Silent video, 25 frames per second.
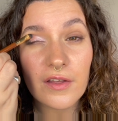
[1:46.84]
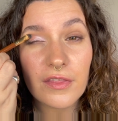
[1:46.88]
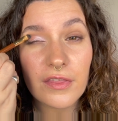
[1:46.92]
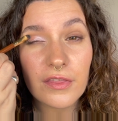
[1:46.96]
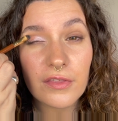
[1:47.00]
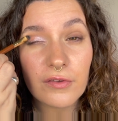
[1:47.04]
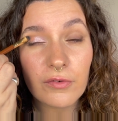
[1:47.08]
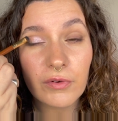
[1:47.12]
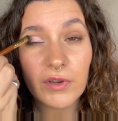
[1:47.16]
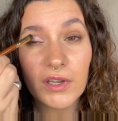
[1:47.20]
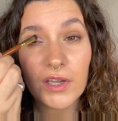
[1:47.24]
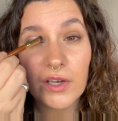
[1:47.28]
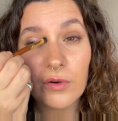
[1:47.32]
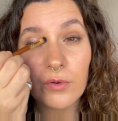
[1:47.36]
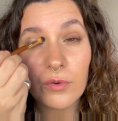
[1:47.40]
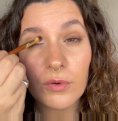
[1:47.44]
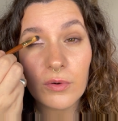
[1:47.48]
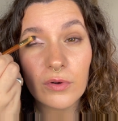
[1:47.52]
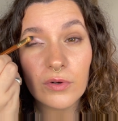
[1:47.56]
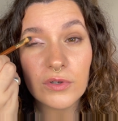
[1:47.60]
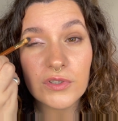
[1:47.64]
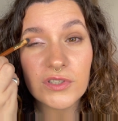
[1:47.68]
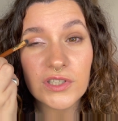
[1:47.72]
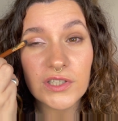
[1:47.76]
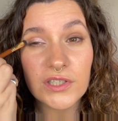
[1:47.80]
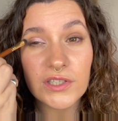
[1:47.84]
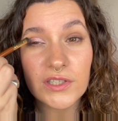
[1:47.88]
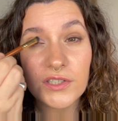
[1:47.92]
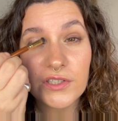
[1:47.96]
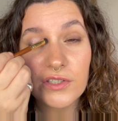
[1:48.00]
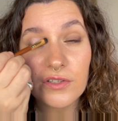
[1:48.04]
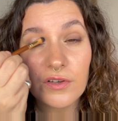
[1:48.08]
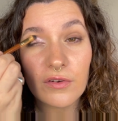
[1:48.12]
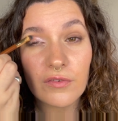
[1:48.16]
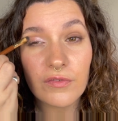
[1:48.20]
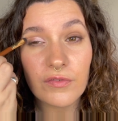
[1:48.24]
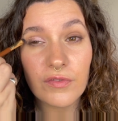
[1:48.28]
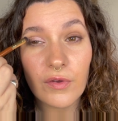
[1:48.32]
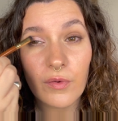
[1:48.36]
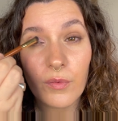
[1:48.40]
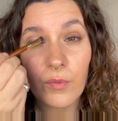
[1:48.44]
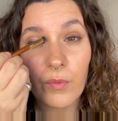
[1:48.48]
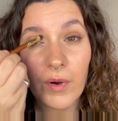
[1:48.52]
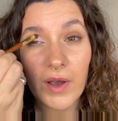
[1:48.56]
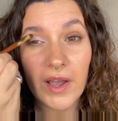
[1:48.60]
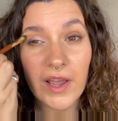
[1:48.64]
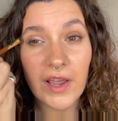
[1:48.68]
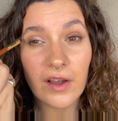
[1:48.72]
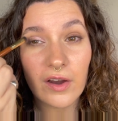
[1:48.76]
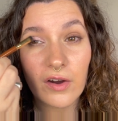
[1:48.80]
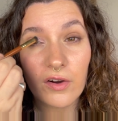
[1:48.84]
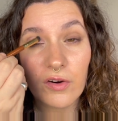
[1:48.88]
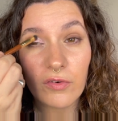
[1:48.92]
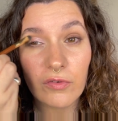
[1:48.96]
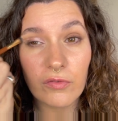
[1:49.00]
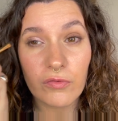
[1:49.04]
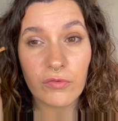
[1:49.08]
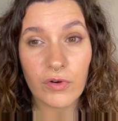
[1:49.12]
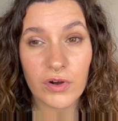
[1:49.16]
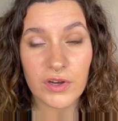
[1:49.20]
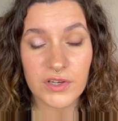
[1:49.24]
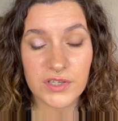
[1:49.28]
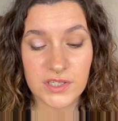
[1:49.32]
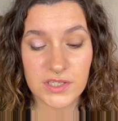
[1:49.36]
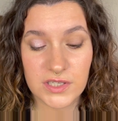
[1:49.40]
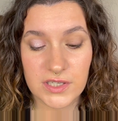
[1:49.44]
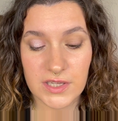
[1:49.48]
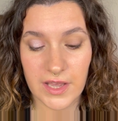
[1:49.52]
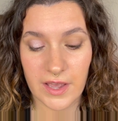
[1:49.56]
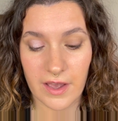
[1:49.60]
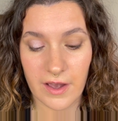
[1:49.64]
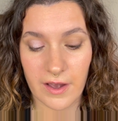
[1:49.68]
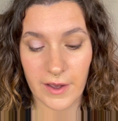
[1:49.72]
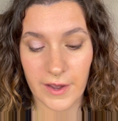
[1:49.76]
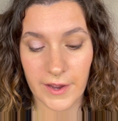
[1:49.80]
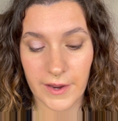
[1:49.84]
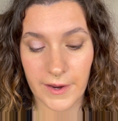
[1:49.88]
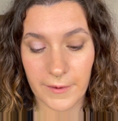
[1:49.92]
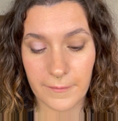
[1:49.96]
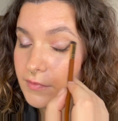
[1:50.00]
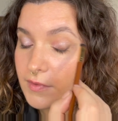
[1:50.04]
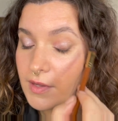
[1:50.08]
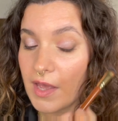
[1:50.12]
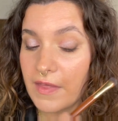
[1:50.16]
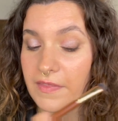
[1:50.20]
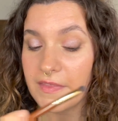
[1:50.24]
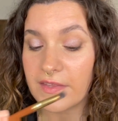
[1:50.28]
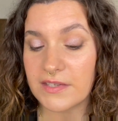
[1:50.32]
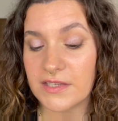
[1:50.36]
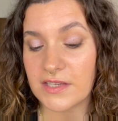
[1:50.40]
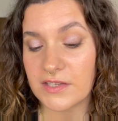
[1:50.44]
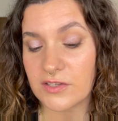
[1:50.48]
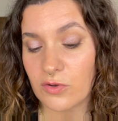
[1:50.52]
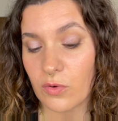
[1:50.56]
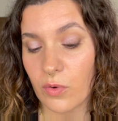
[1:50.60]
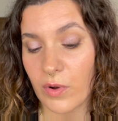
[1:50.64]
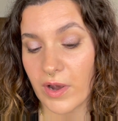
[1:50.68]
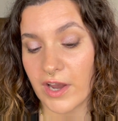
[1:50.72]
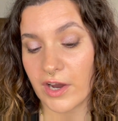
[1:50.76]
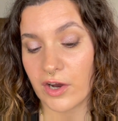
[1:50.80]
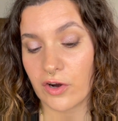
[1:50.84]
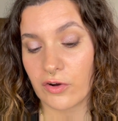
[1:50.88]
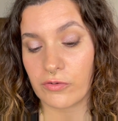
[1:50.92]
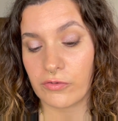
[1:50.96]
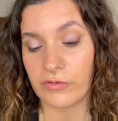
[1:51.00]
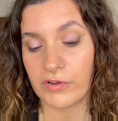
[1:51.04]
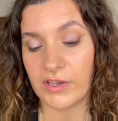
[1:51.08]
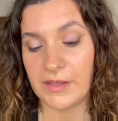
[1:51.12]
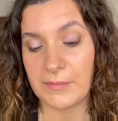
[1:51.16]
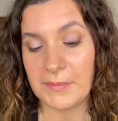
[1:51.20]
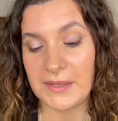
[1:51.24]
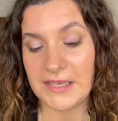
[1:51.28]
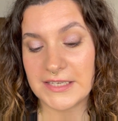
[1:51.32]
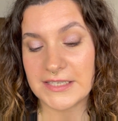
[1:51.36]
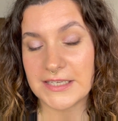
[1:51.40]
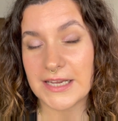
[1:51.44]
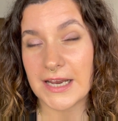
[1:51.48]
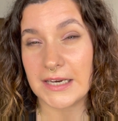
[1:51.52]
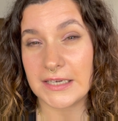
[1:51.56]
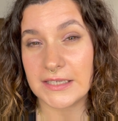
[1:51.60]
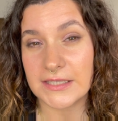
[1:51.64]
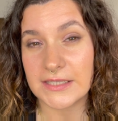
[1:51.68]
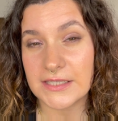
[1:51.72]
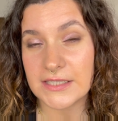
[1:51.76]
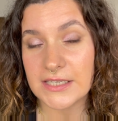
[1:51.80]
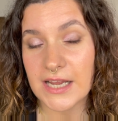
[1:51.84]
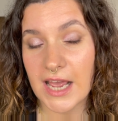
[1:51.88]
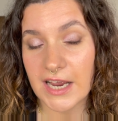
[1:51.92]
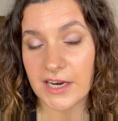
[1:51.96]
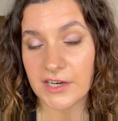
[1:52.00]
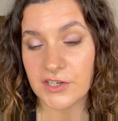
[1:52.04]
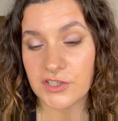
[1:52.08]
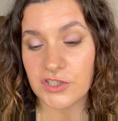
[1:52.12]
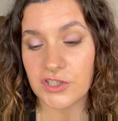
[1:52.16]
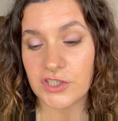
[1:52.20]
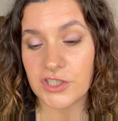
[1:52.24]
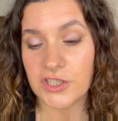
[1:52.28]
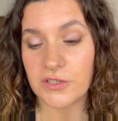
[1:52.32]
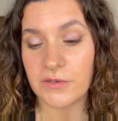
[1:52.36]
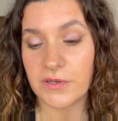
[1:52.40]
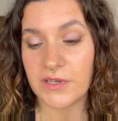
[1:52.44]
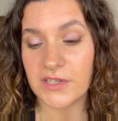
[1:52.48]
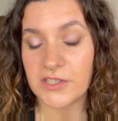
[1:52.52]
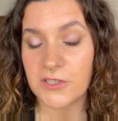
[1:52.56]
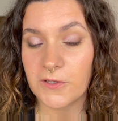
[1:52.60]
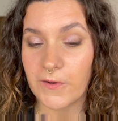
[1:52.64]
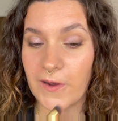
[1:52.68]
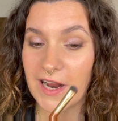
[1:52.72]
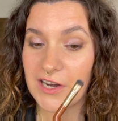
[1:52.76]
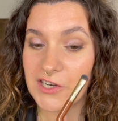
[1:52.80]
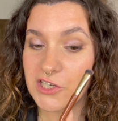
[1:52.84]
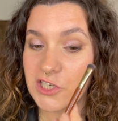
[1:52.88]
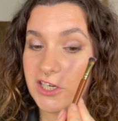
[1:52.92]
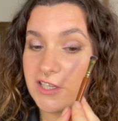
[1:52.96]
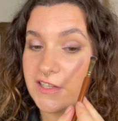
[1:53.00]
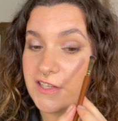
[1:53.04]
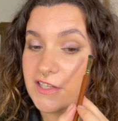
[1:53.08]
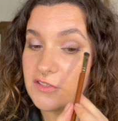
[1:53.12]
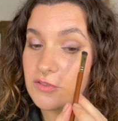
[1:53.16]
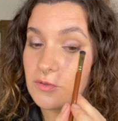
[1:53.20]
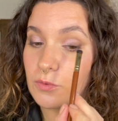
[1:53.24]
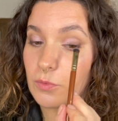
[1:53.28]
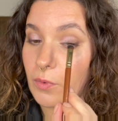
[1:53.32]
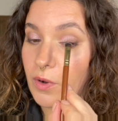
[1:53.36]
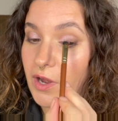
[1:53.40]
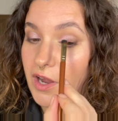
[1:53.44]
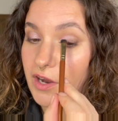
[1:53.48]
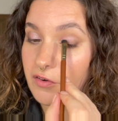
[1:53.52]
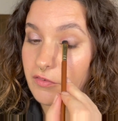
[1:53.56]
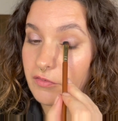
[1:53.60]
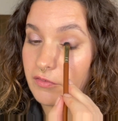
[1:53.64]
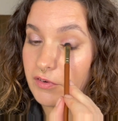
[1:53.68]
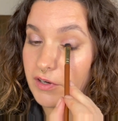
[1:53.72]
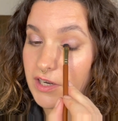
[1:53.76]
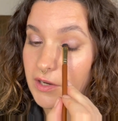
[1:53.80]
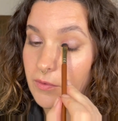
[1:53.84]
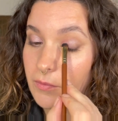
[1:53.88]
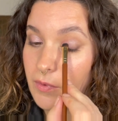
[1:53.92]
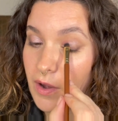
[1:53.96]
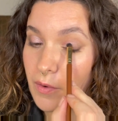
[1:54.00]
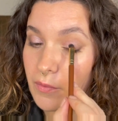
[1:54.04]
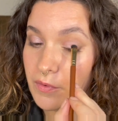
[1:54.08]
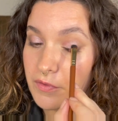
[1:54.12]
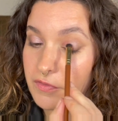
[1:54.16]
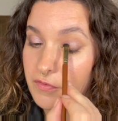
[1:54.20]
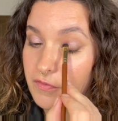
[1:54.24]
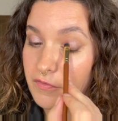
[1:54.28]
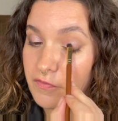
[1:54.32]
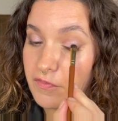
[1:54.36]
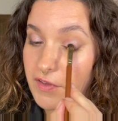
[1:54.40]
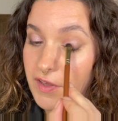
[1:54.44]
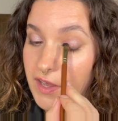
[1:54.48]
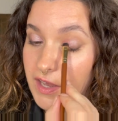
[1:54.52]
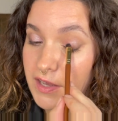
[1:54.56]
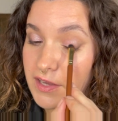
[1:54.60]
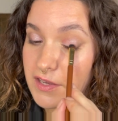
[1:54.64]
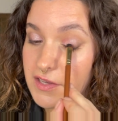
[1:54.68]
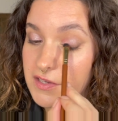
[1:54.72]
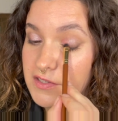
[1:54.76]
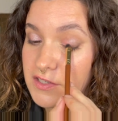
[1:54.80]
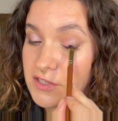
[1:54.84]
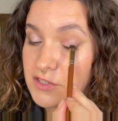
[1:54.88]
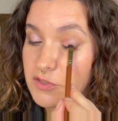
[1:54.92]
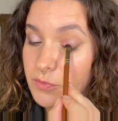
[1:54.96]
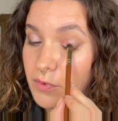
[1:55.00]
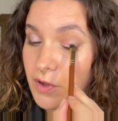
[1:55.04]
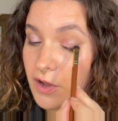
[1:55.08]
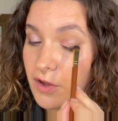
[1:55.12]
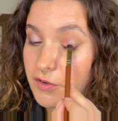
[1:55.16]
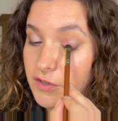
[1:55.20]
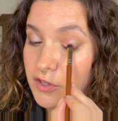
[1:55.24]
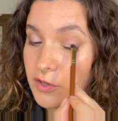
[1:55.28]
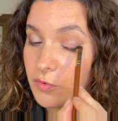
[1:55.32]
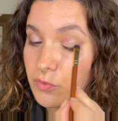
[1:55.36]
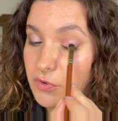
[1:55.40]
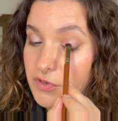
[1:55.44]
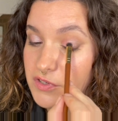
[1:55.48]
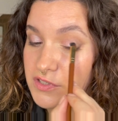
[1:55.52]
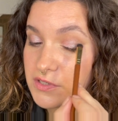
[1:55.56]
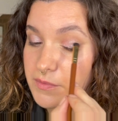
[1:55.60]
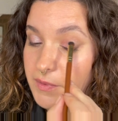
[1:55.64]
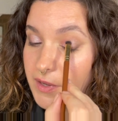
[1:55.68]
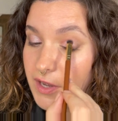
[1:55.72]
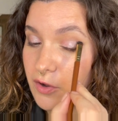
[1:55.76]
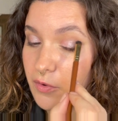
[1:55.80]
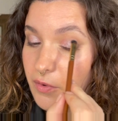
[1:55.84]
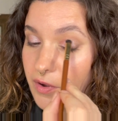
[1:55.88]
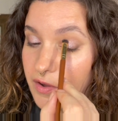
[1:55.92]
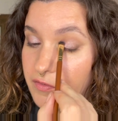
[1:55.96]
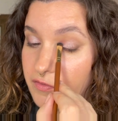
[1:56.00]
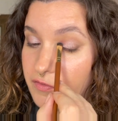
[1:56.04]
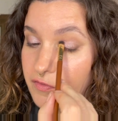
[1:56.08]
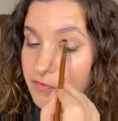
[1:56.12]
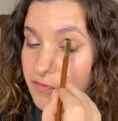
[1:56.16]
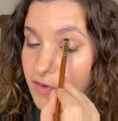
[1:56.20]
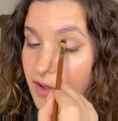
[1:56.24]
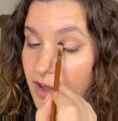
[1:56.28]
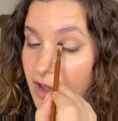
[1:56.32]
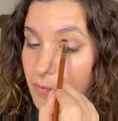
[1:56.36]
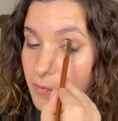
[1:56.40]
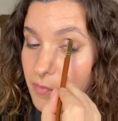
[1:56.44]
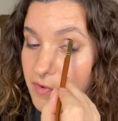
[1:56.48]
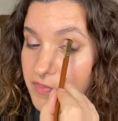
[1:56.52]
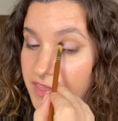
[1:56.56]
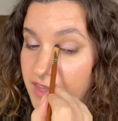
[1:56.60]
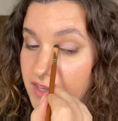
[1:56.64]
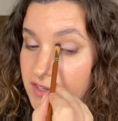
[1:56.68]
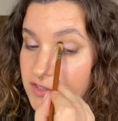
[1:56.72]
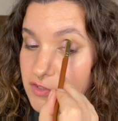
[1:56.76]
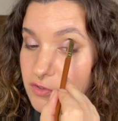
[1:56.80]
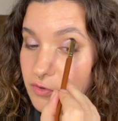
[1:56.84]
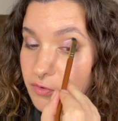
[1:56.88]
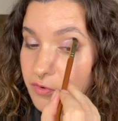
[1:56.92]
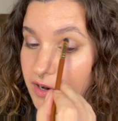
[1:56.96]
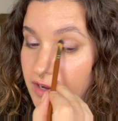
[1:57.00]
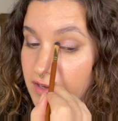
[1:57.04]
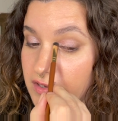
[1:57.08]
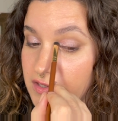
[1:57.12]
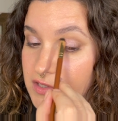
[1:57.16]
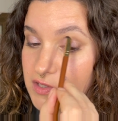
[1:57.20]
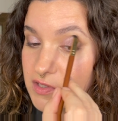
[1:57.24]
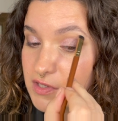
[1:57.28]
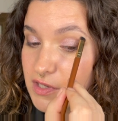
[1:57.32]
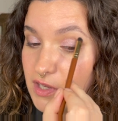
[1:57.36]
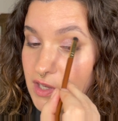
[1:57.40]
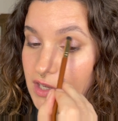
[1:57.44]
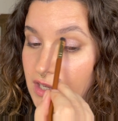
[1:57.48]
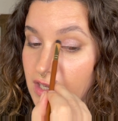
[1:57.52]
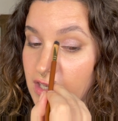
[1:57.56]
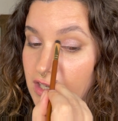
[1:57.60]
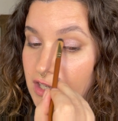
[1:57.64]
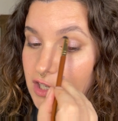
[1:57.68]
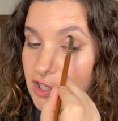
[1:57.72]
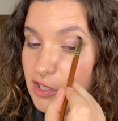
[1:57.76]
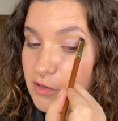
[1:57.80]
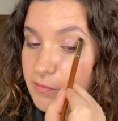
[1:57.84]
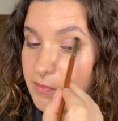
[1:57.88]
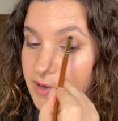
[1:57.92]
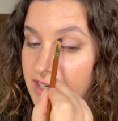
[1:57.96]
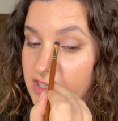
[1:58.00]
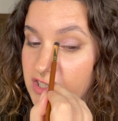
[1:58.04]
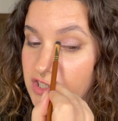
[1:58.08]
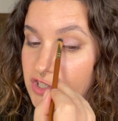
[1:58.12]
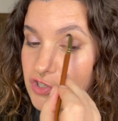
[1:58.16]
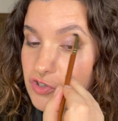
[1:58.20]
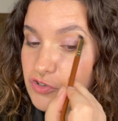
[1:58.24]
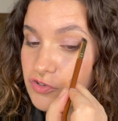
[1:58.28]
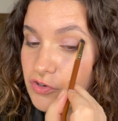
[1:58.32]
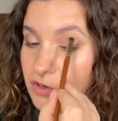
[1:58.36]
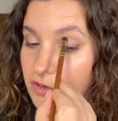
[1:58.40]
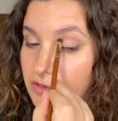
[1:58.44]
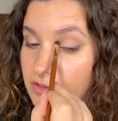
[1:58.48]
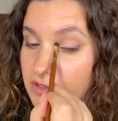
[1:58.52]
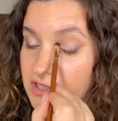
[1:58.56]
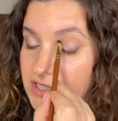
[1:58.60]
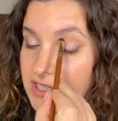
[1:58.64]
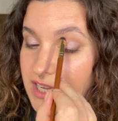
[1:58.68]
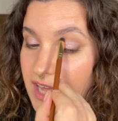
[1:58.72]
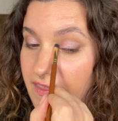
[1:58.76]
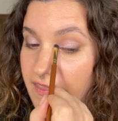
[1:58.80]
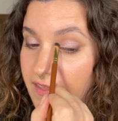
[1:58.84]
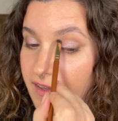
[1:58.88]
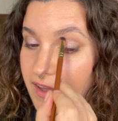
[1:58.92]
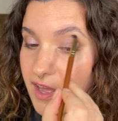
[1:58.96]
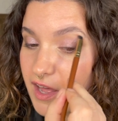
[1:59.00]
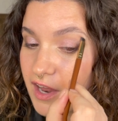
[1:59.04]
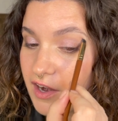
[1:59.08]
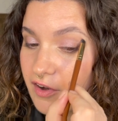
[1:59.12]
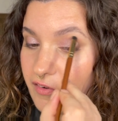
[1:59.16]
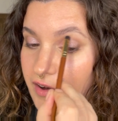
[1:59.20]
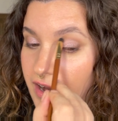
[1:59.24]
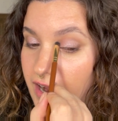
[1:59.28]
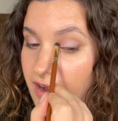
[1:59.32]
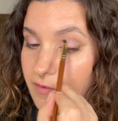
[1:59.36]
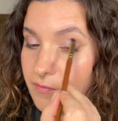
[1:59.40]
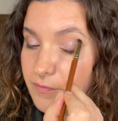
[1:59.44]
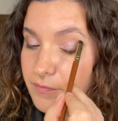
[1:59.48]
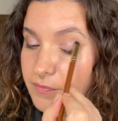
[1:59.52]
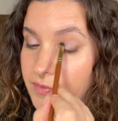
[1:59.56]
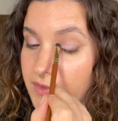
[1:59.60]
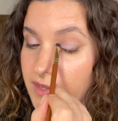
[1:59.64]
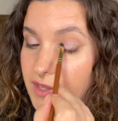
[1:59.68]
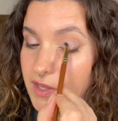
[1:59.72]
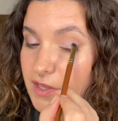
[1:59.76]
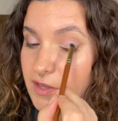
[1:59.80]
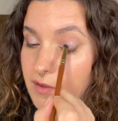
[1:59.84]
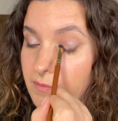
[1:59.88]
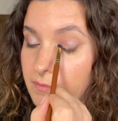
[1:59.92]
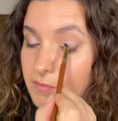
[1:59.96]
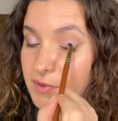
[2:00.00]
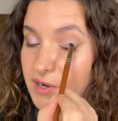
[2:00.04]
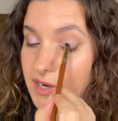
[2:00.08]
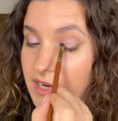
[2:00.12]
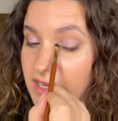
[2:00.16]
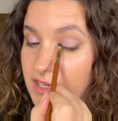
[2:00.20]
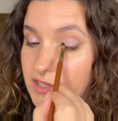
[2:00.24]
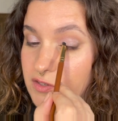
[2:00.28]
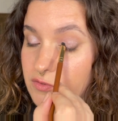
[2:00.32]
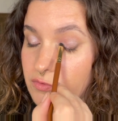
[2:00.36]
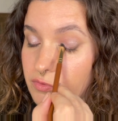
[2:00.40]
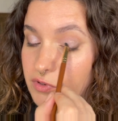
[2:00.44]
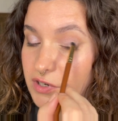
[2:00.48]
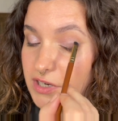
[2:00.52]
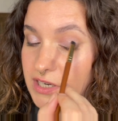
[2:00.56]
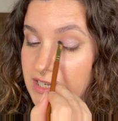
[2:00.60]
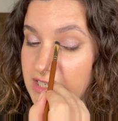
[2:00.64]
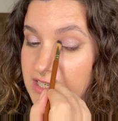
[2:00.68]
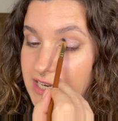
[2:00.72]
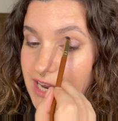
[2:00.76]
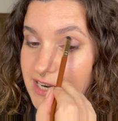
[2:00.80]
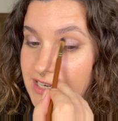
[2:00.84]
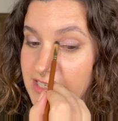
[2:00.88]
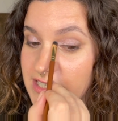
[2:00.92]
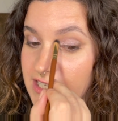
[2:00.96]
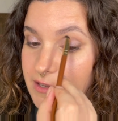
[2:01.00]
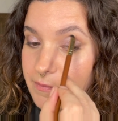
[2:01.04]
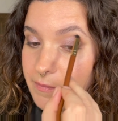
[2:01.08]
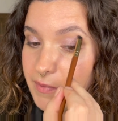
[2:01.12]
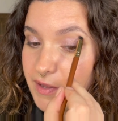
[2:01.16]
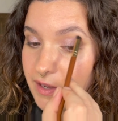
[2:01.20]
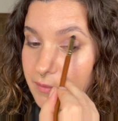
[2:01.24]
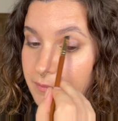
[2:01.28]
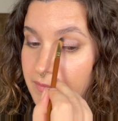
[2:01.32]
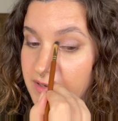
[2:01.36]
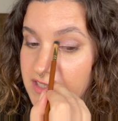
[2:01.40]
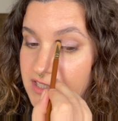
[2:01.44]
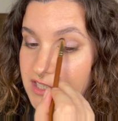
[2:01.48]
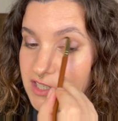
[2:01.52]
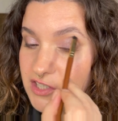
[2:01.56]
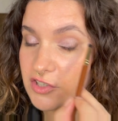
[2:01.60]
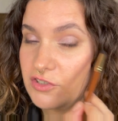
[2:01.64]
3/4 of the way across the eye. And this has quite a creamy, dense texture to it, so actually this would work really well with fingers as well. You want something quite firm with this, or else you might struggle to get the colour out. But it is really densely pigmented,